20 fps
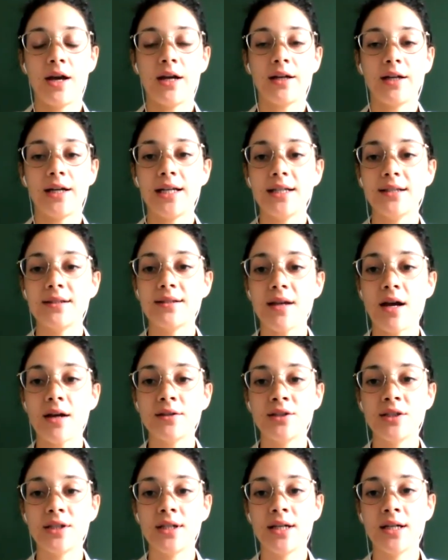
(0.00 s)
All right,
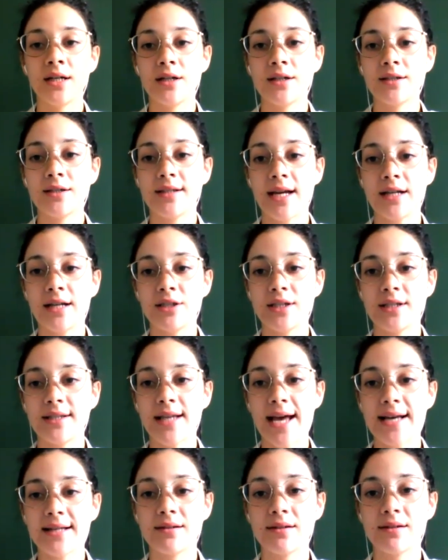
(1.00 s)
Sandra or Sandra is
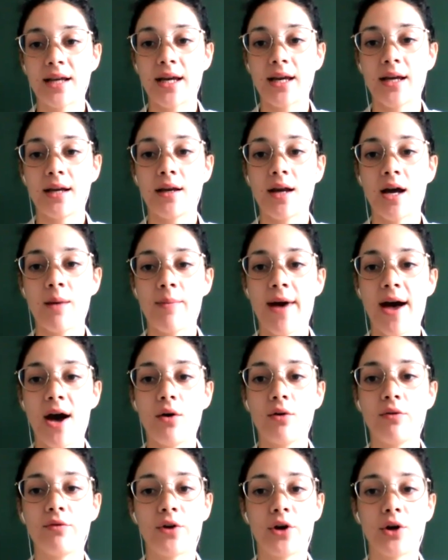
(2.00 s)
asking
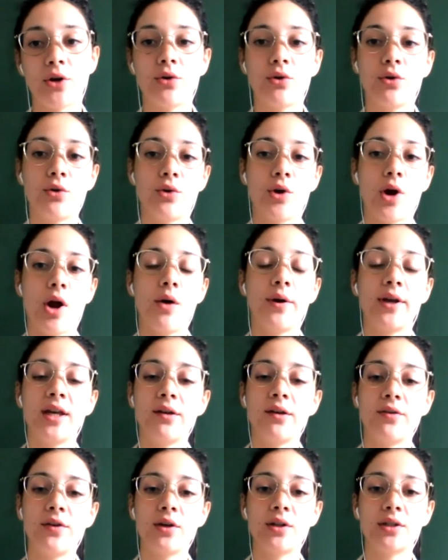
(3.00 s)
about vertical growing.
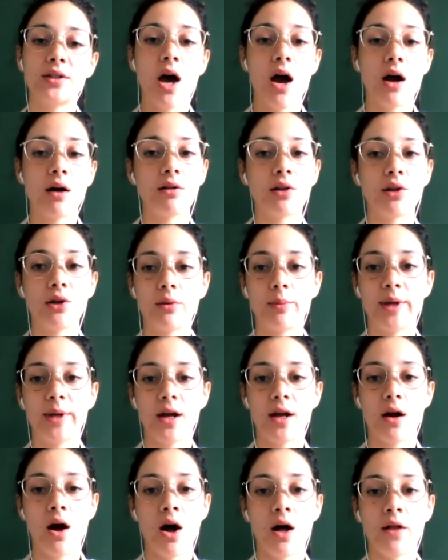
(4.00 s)
If you could talk a little
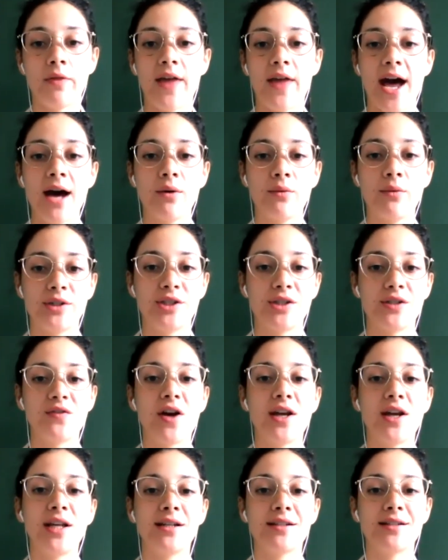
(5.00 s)
bit on that, which is
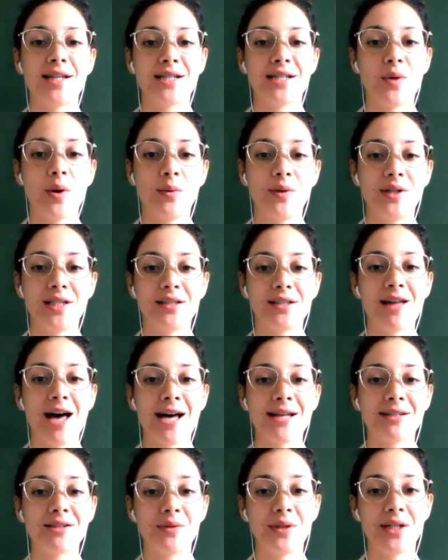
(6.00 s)
funny because that's what we did
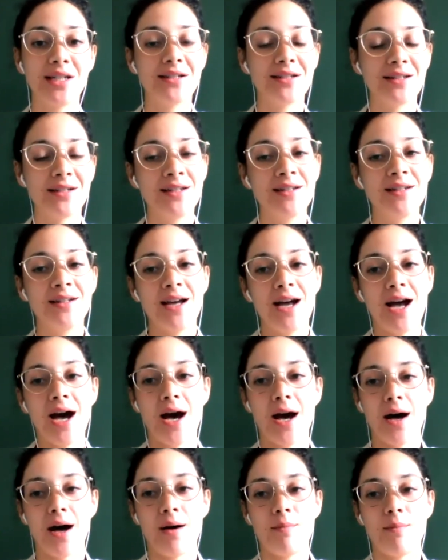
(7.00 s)
last week.
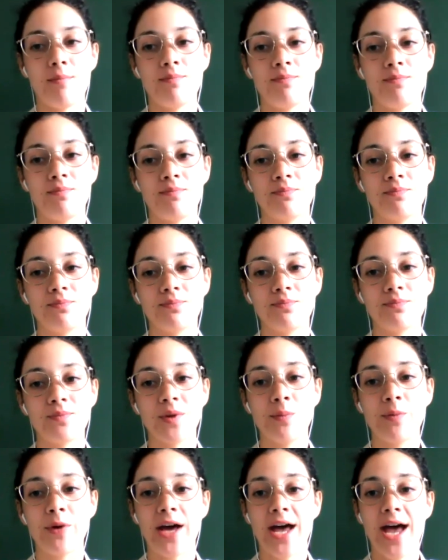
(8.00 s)
Um,
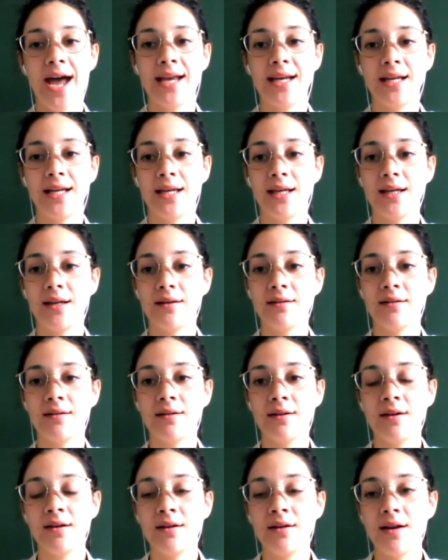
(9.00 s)
but any
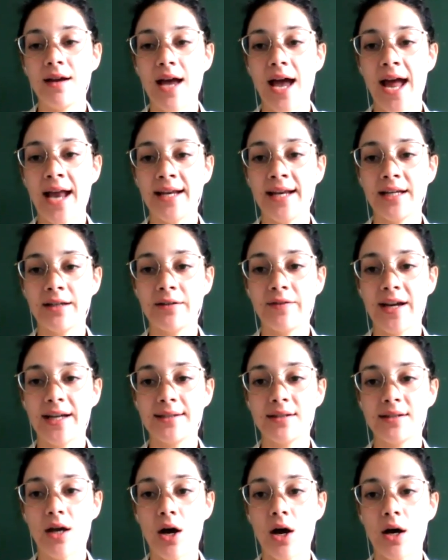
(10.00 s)
any
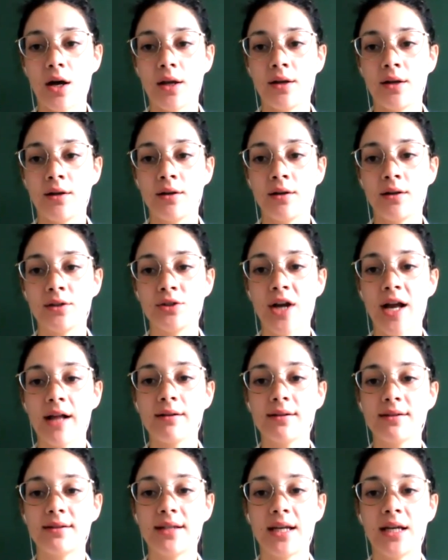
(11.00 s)
advice on
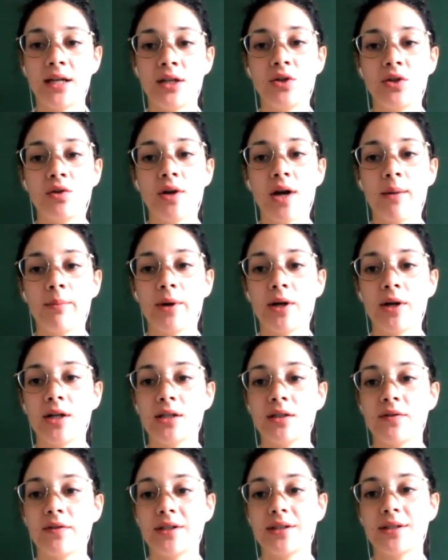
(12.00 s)
trellising
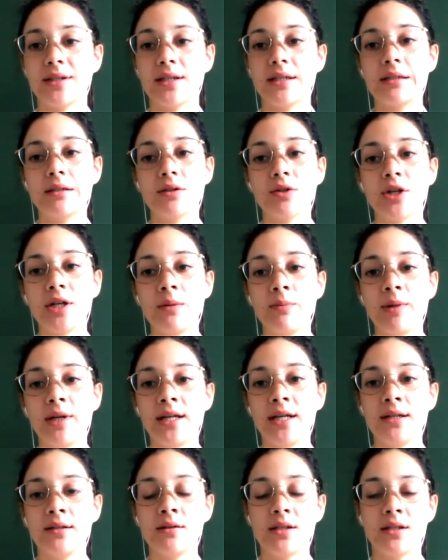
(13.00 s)
cucumbers versus green
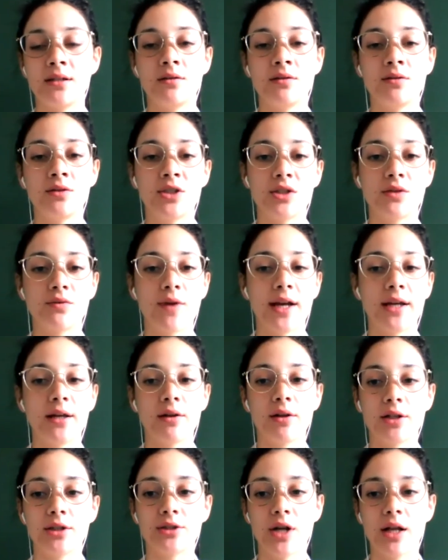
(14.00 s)
beans and just
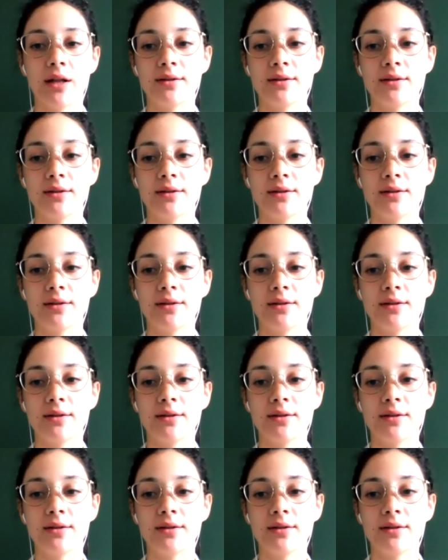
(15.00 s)
regular um,